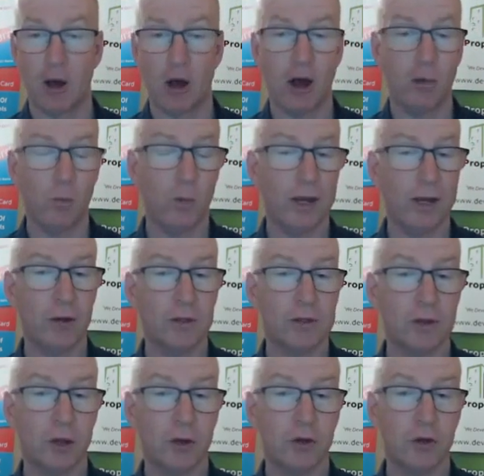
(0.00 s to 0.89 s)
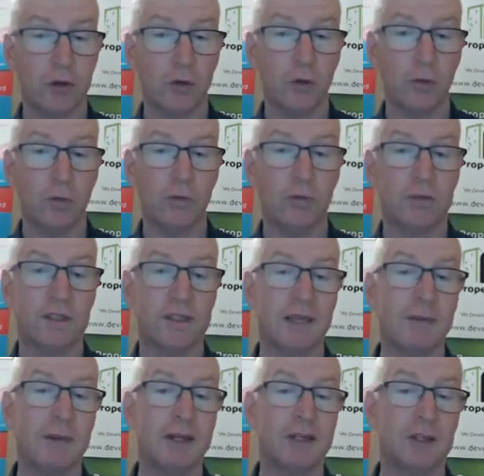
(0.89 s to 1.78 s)
We also do
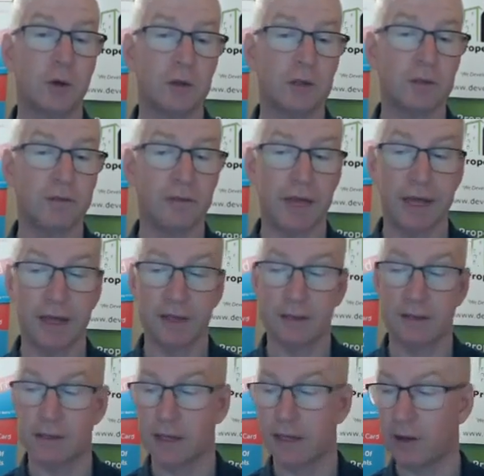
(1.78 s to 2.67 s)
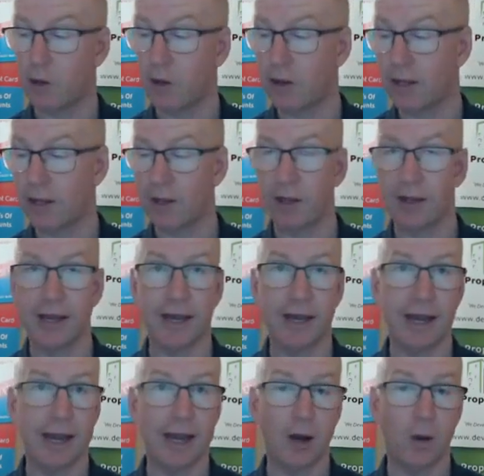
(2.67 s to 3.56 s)
similar sorts of things
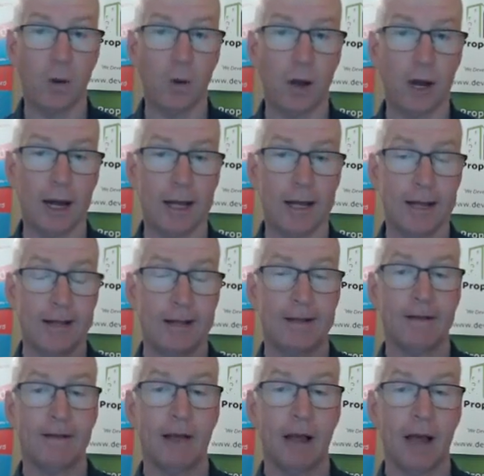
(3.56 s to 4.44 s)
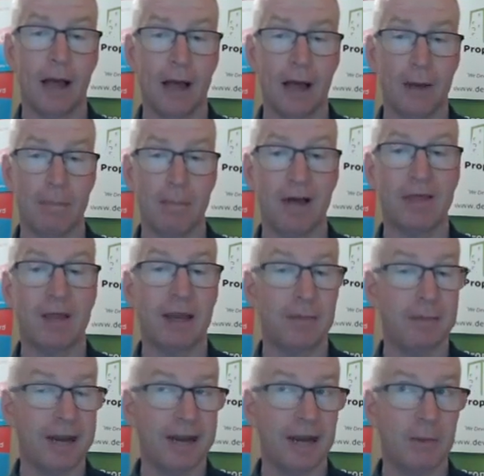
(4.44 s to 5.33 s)
in our monthly
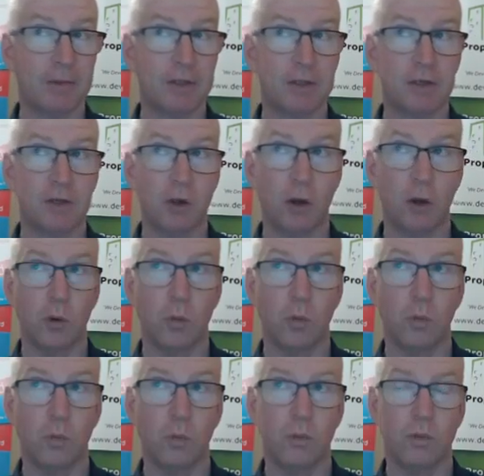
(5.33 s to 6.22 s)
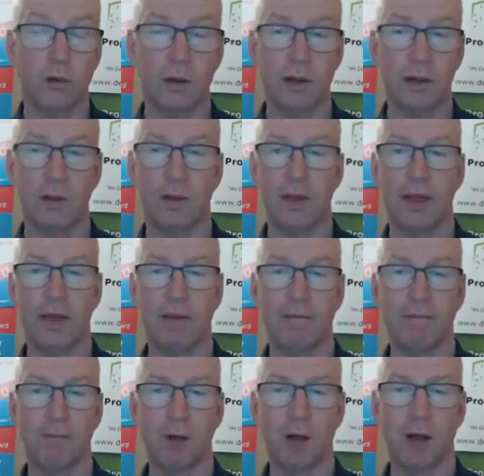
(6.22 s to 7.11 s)
meetups, so
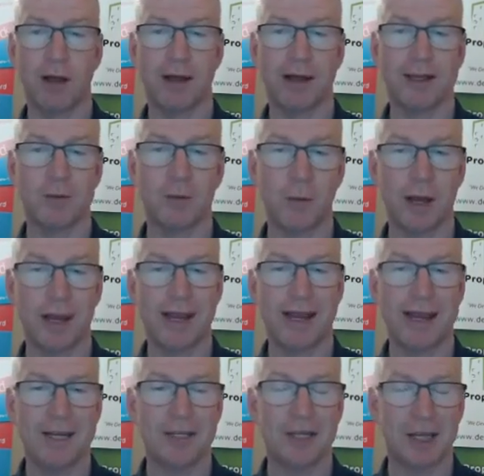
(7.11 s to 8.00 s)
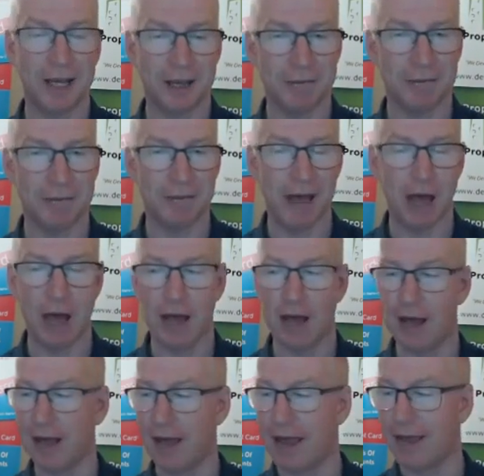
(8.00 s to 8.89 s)
I guess we're here to give
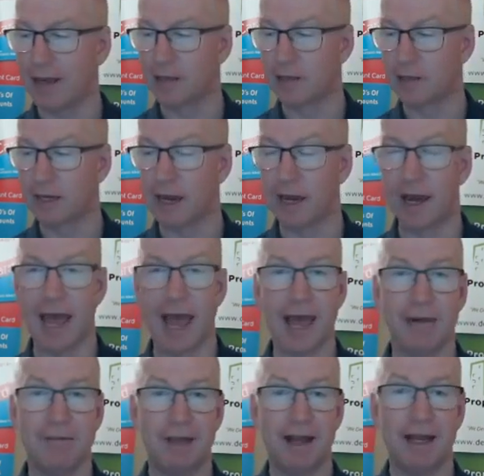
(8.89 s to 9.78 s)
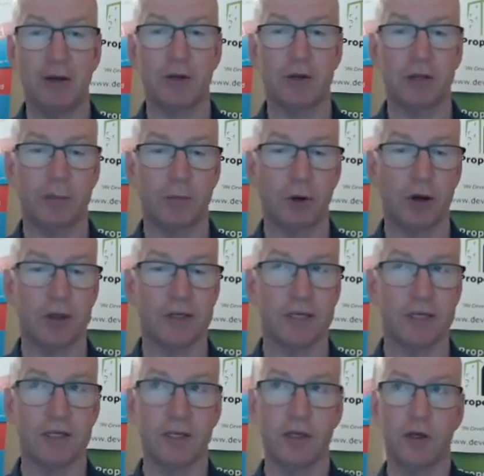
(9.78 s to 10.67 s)
and add value to the
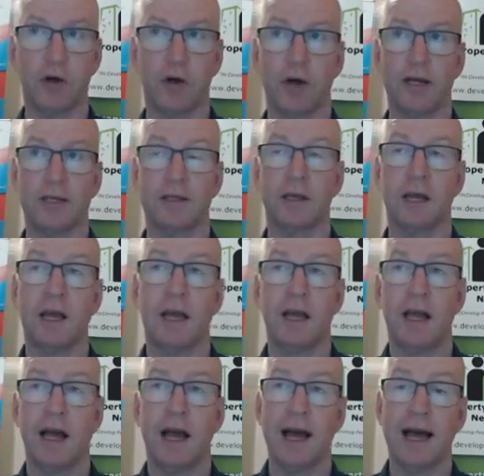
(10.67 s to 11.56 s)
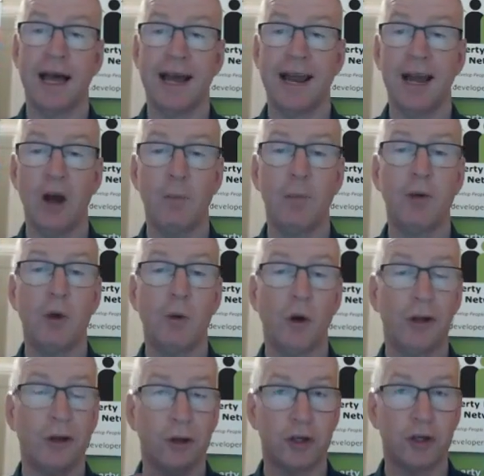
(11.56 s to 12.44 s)
process to you guys and help you
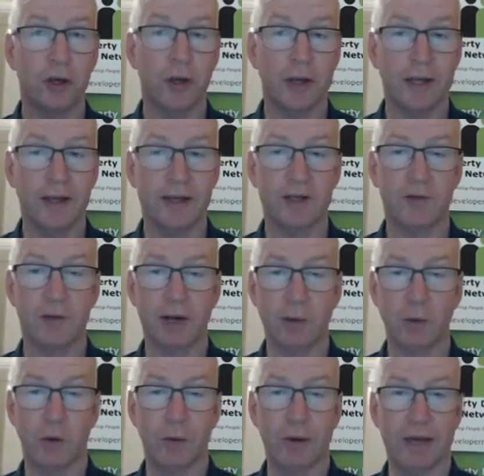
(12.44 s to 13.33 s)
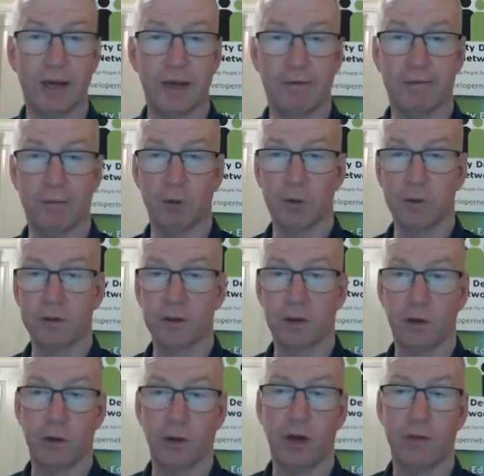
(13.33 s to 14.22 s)
on your journey. That's really what we're here for.
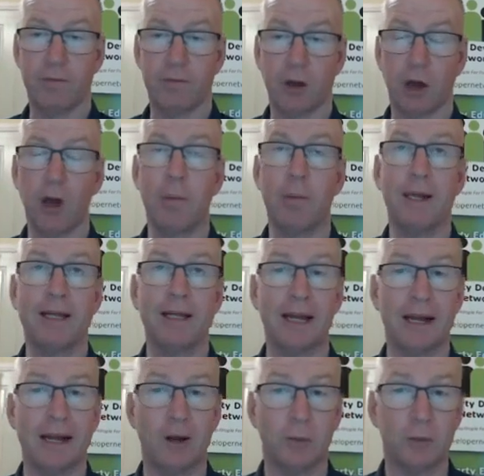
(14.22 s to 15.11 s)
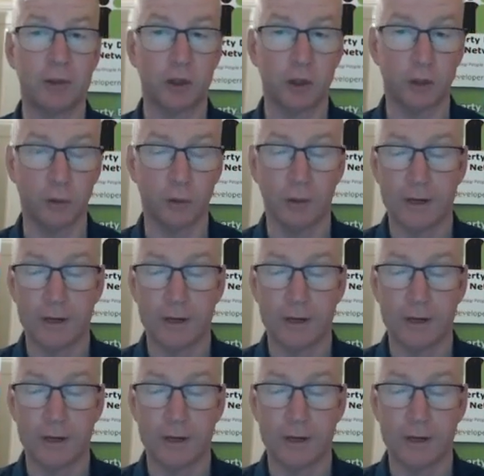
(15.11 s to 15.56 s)
So hoping that helps you.